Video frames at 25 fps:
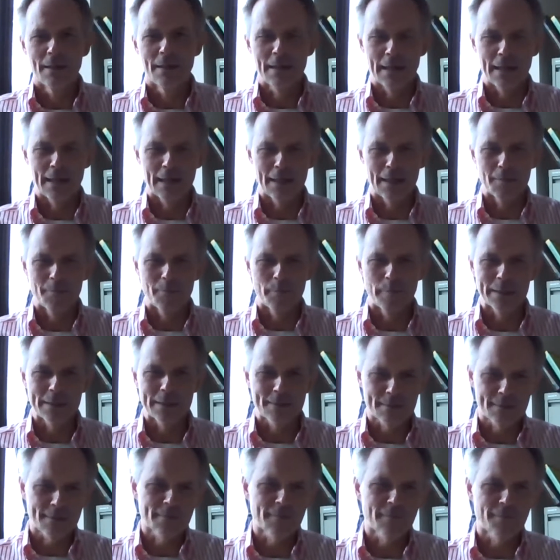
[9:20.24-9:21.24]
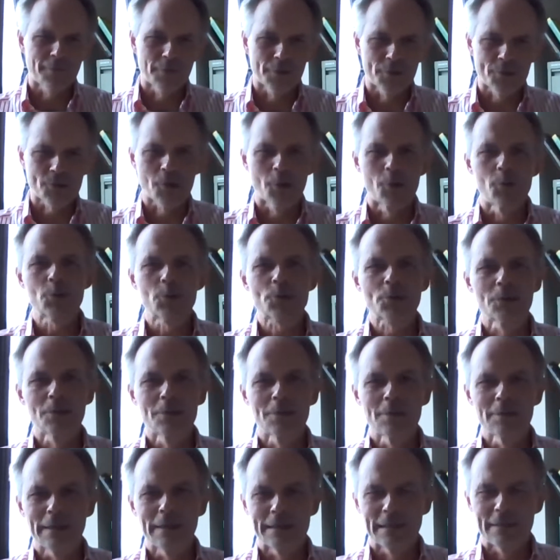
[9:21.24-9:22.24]
Um, but for
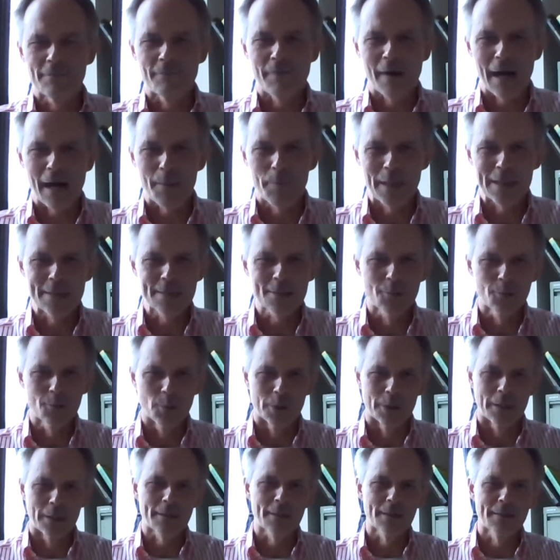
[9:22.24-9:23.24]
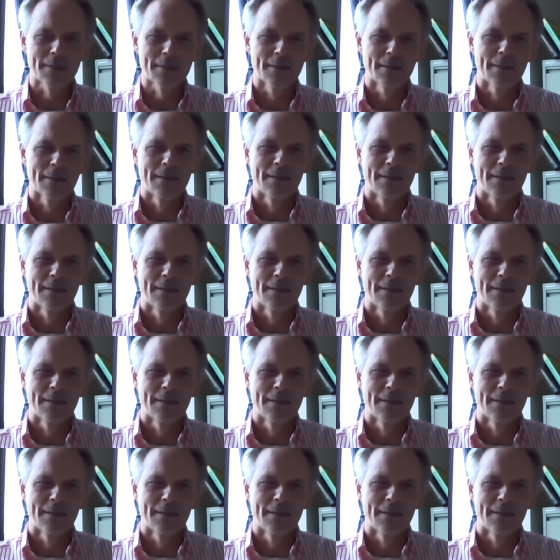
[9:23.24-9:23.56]
social and environmental work,